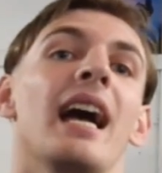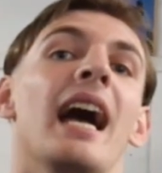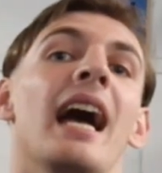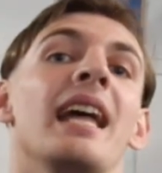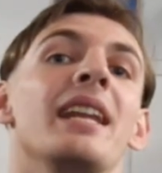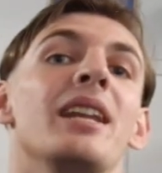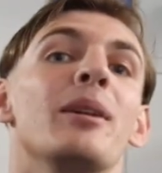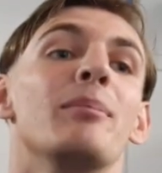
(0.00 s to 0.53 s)

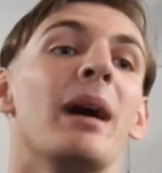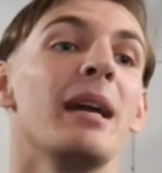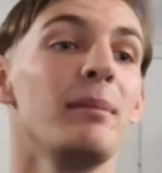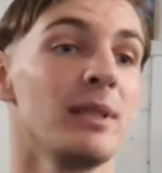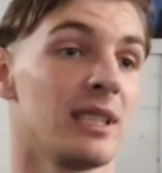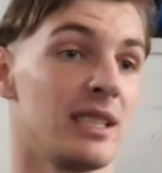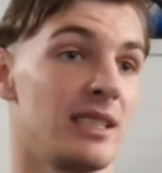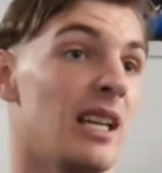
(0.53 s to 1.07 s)
and maybe
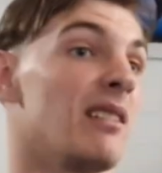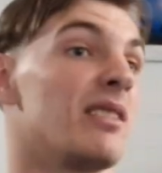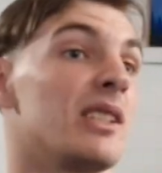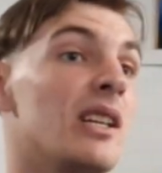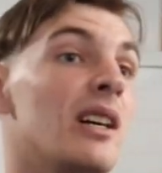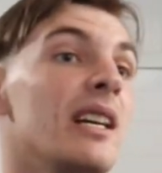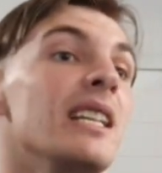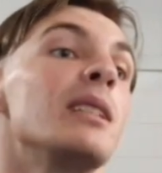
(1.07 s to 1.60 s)
as a
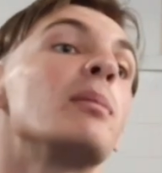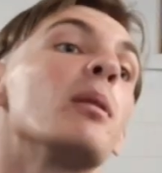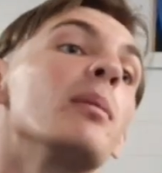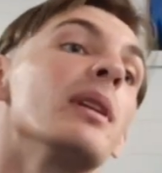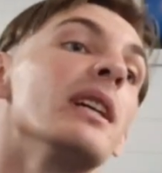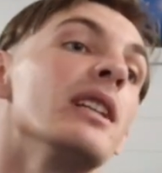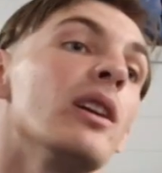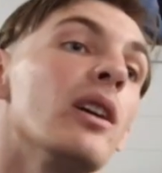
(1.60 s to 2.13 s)
southerner, it's
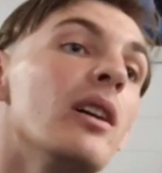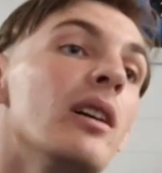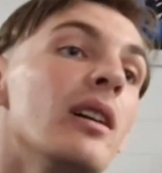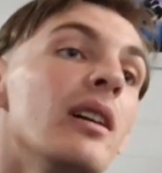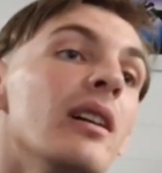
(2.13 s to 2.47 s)
probably not